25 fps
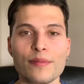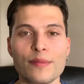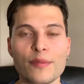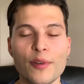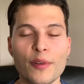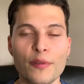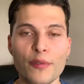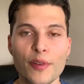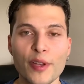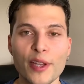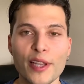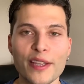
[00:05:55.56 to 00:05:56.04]

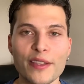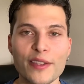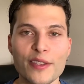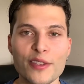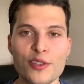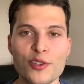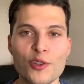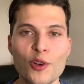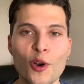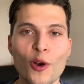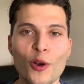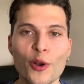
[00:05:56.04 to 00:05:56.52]
fulfilling
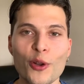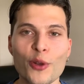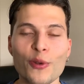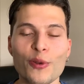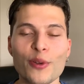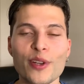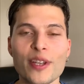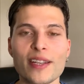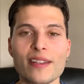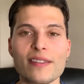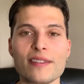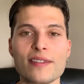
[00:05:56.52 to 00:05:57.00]
these
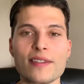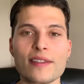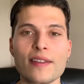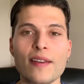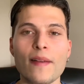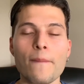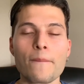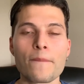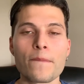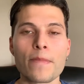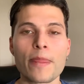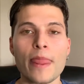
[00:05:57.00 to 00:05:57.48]
cardio needs.
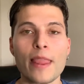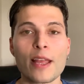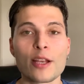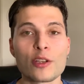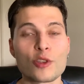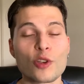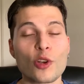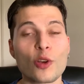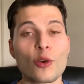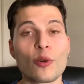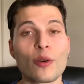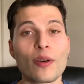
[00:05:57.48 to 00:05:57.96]

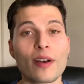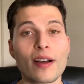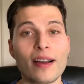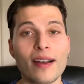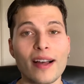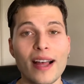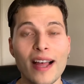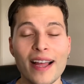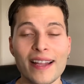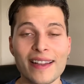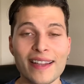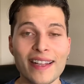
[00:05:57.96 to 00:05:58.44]
So
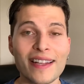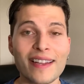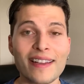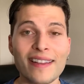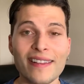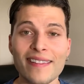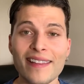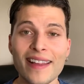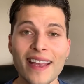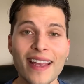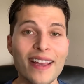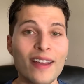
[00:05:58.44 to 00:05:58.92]
at the end
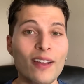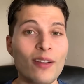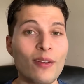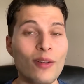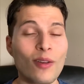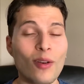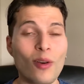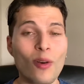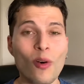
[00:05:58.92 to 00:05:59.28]
of the day,